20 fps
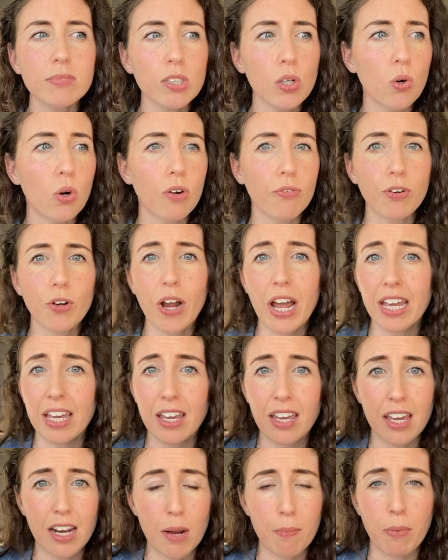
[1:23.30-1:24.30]
Or if you're
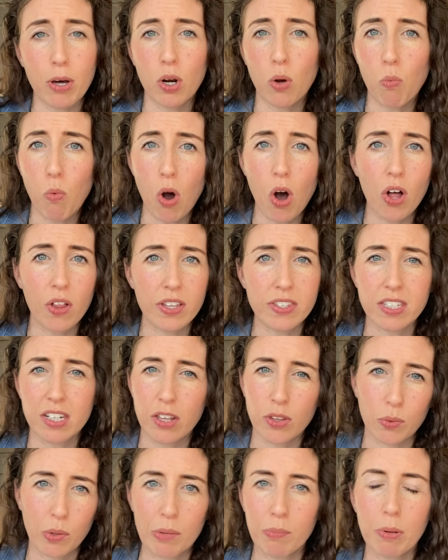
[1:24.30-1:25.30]
hanging it up on a wall, that's
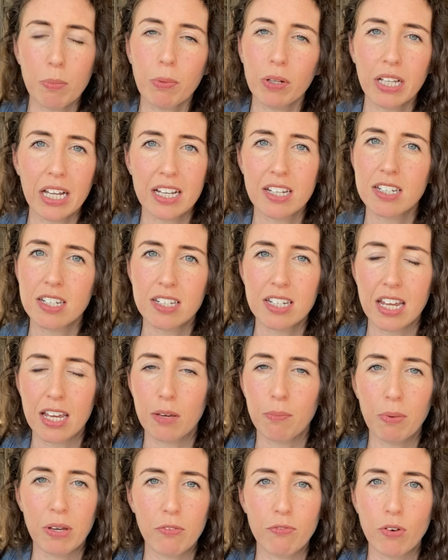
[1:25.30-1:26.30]
another way people like to
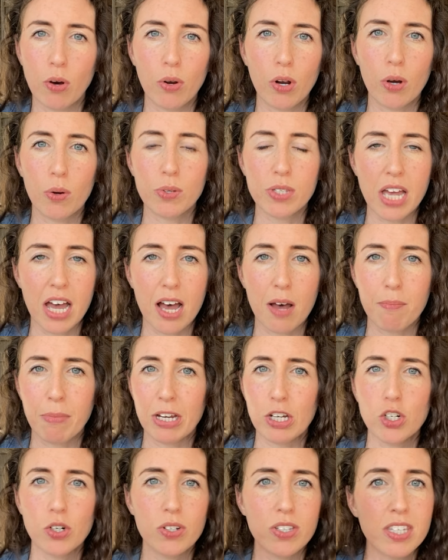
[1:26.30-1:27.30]
take photos.
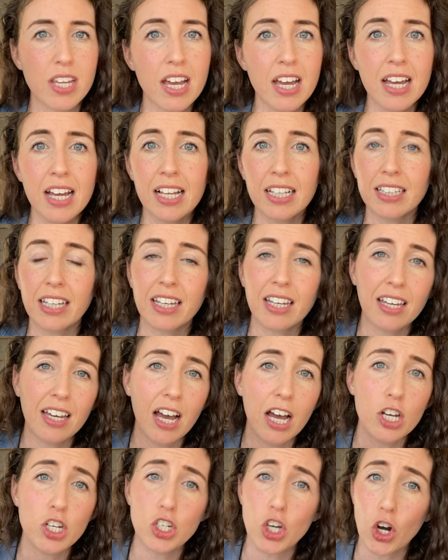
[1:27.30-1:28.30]
Make sure it's like
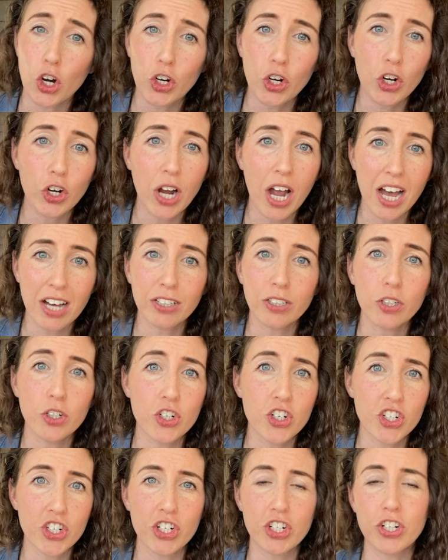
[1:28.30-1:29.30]
a darker colored
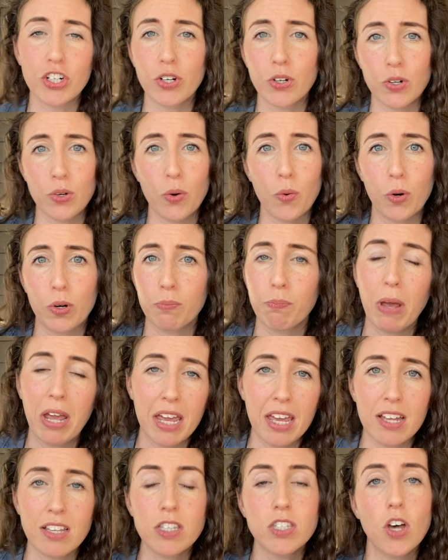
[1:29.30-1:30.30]
shirt or
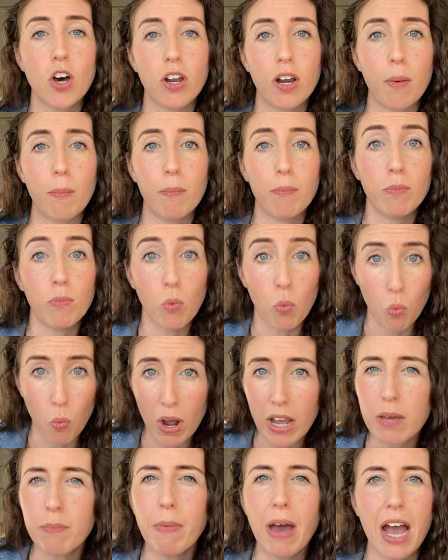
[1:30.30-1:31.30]
pants on a
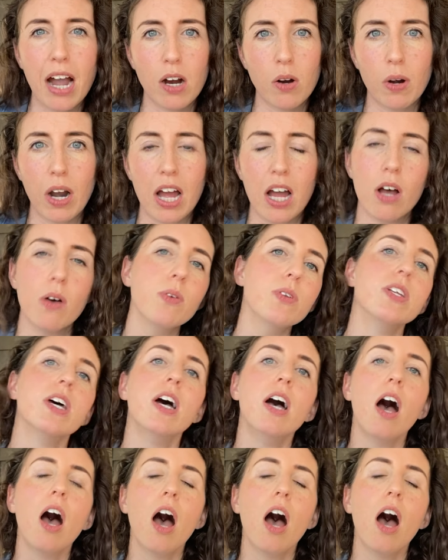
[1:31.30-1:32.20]
white background.